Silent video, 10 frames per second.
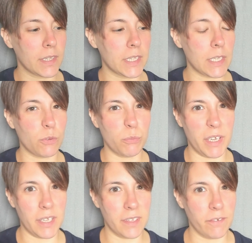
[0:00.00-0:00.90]
that would
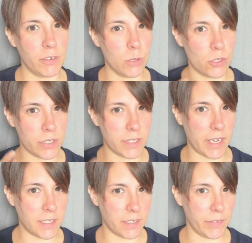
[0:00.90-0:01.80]
be the future
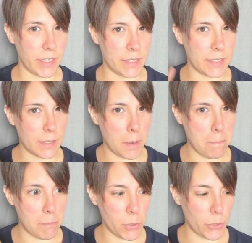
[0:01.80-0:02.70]
site of his
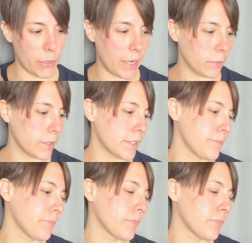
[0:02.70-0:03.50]
murder house.